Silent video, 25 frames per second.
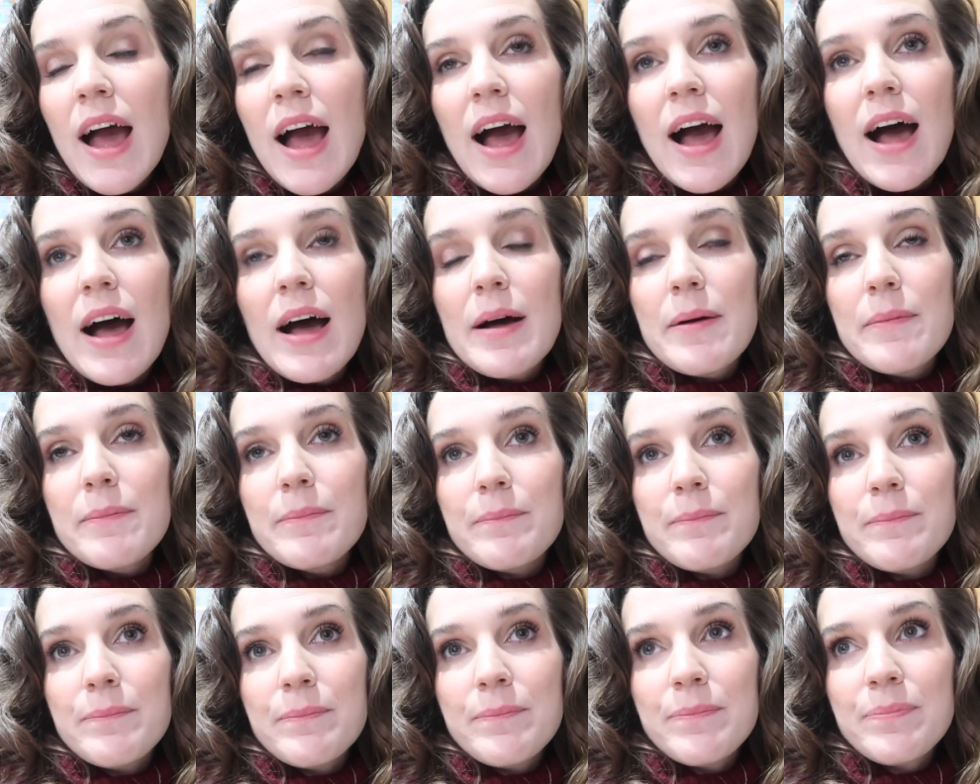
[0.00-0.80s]

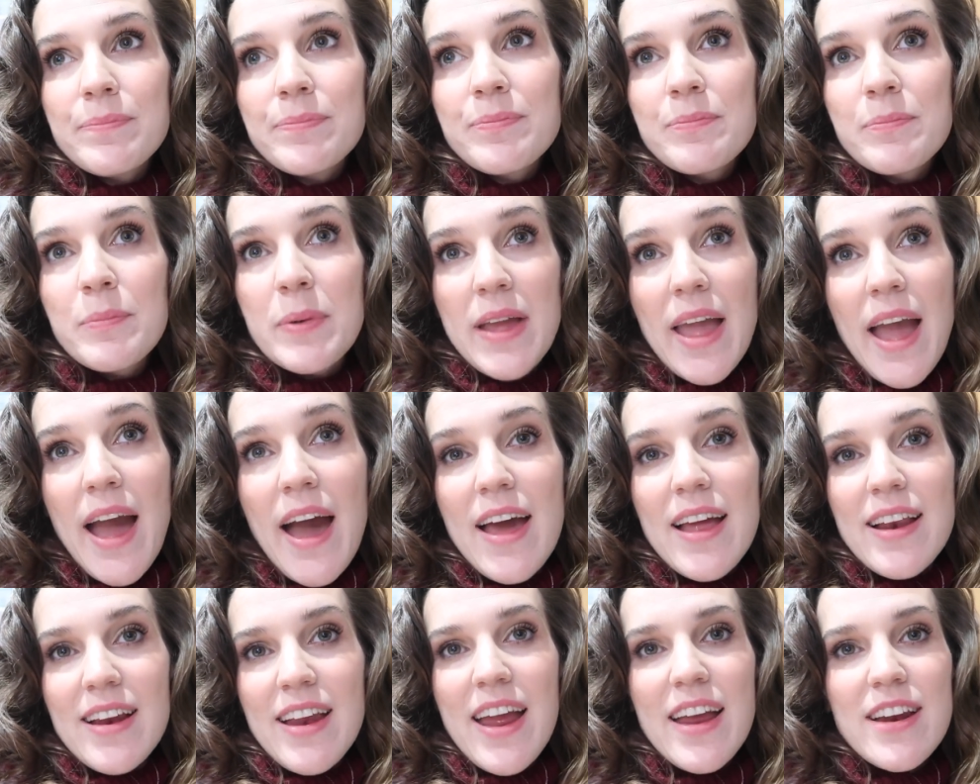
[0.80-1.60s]
um, but yeah,
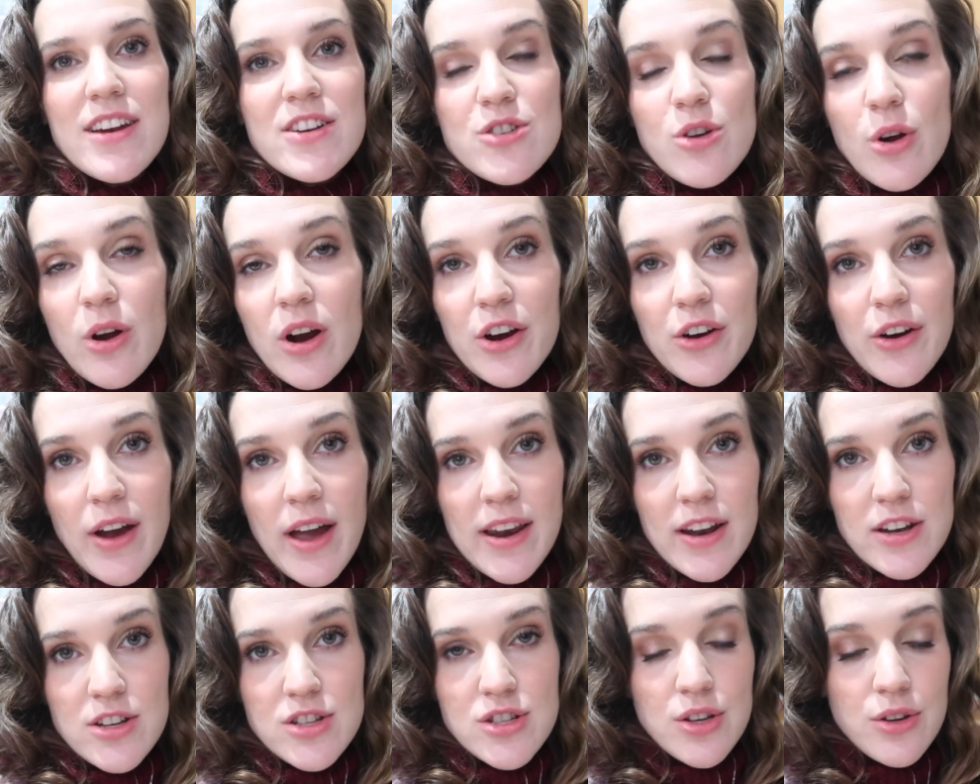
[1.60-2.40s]
and to show our
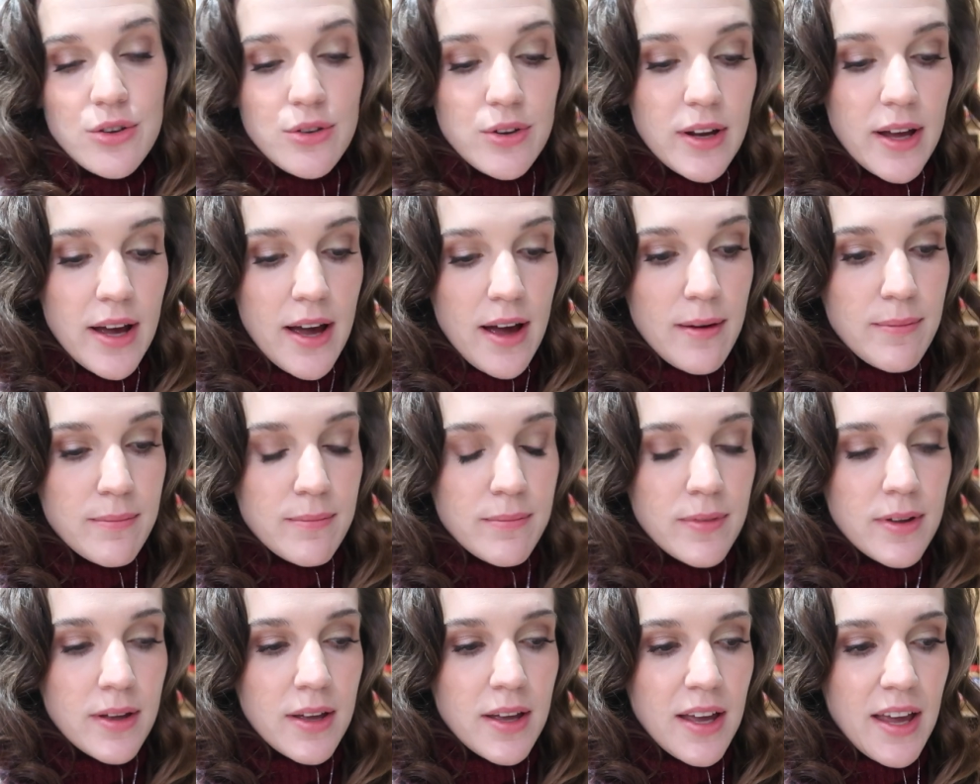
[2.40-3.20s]
gratitude,
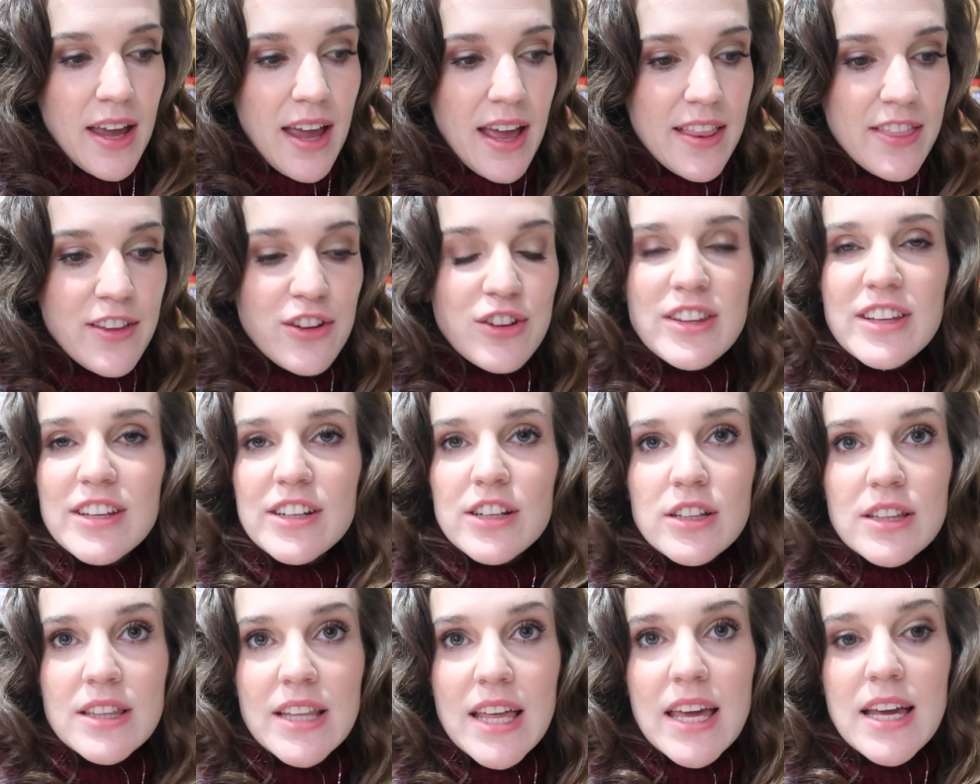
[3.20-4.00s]
um, and they're
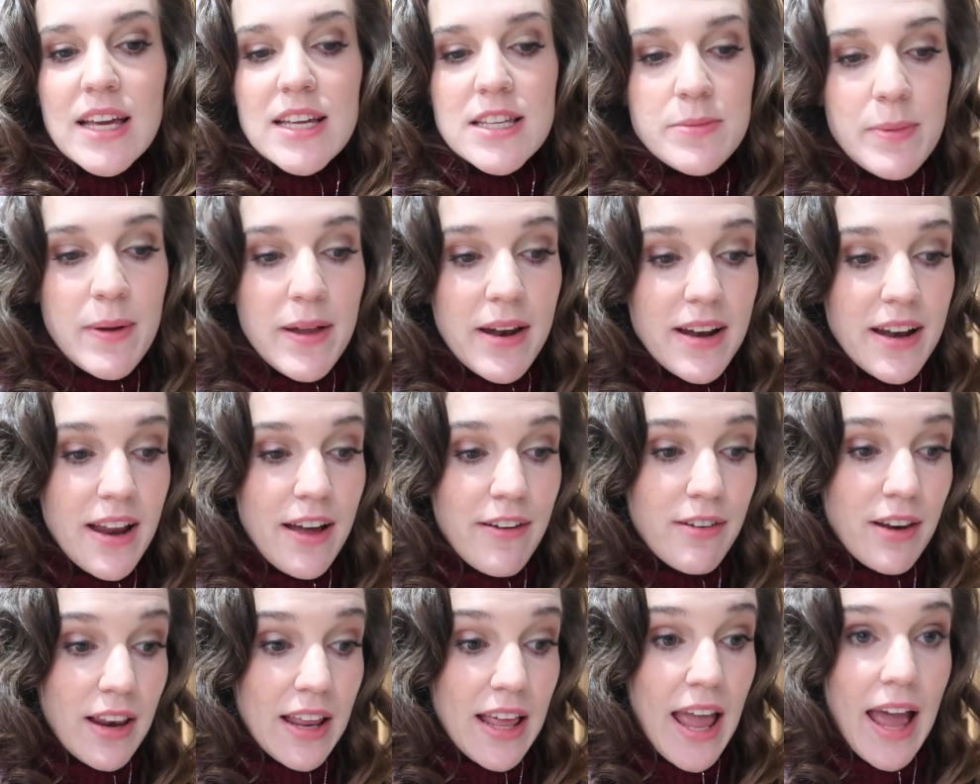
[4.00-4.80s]
little things, but it
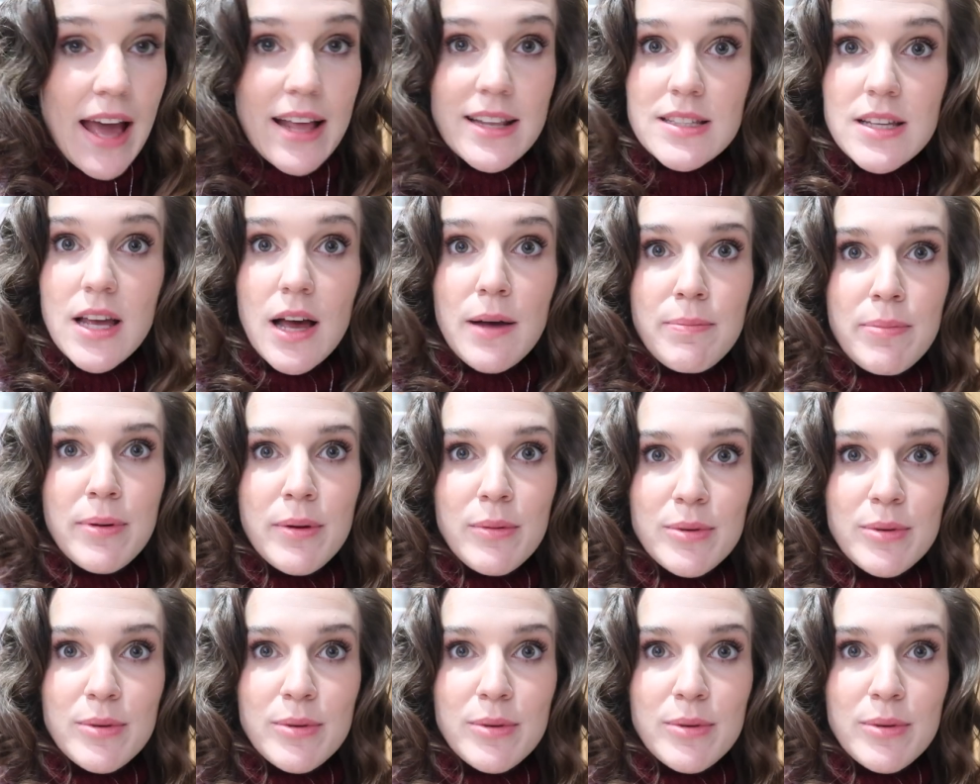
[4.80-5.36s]
definitely adds up.